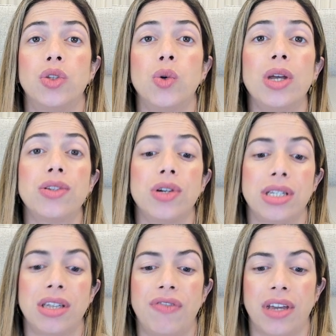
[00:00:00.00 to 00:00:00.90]
do a
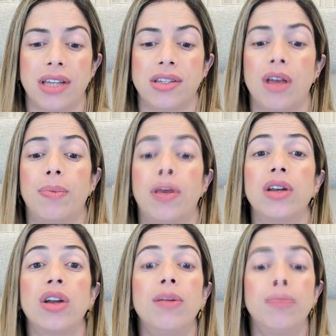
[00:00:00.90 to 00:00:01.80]
certificate
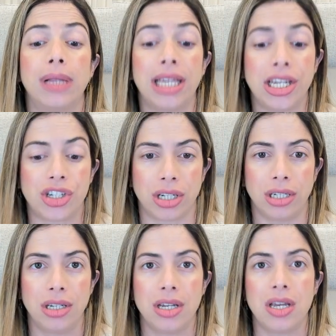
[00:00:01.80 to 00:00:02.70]
upon
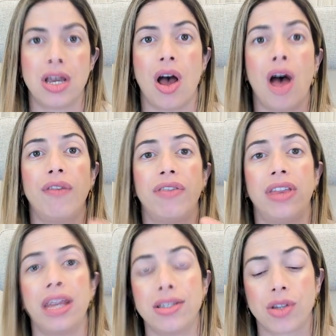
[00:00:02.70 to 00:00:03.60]
completion of
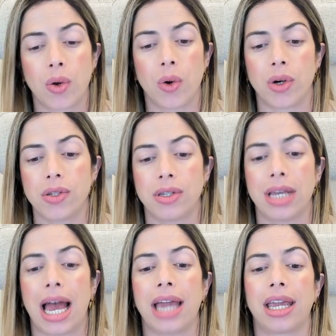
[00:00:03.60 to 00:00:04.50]
this course,
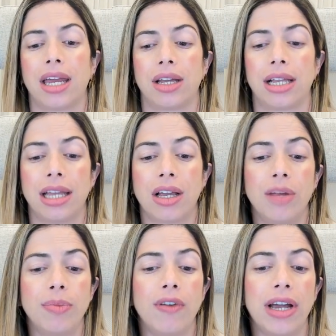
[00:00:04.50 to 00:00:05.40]
I can click
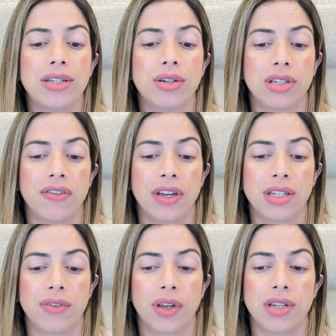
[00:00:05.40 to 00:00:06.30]
on provide
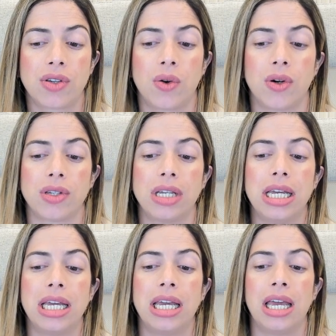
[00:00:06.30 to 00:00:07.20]
certificates for this course,
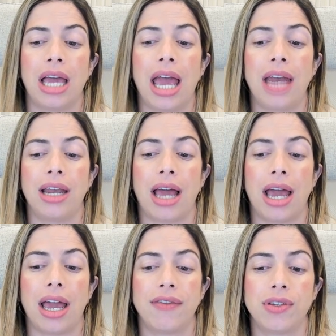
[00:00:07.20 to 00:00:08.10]
and
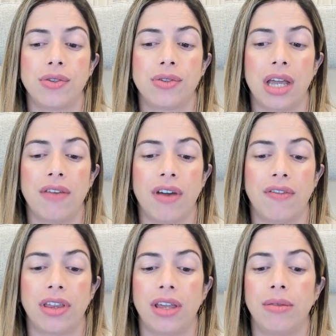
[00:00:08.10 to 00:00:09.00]
I have to save
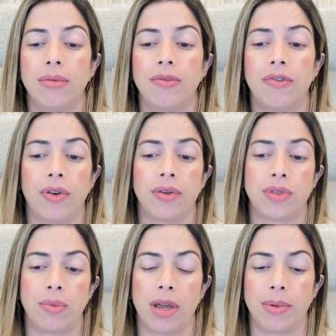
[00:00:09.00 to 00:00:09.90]
everything
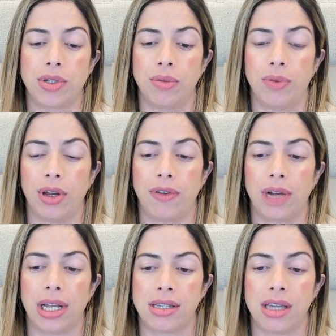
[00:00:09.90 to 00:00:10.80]
to be able to preview.
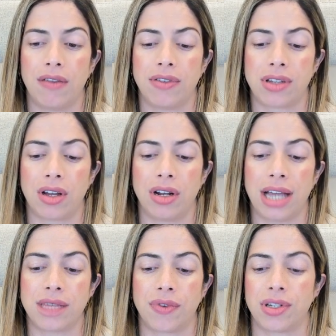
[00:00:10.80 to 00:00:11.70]
Let's see if it's going to
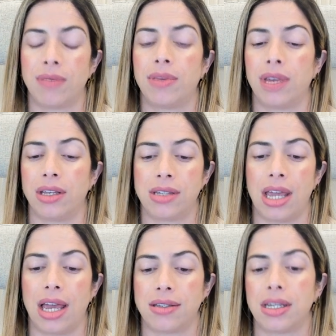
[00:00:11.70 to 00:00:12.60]
ask for some things.
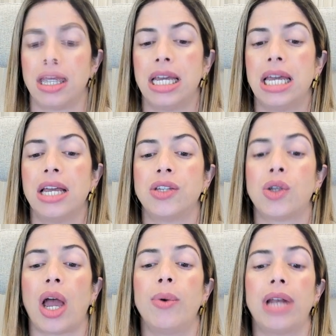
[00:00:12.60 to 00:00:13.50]
Yes.
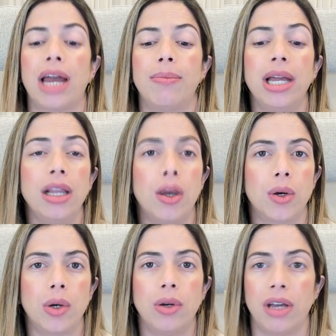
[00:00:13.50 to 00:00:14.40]
So I would add my
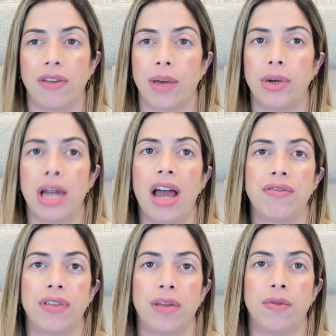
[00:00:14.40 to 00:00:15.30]
logo if I would have
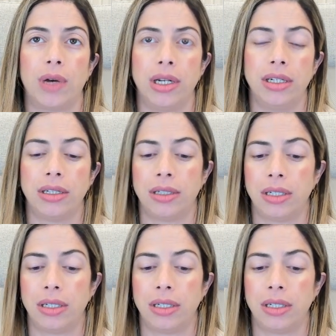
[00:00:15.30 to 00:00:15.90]
one.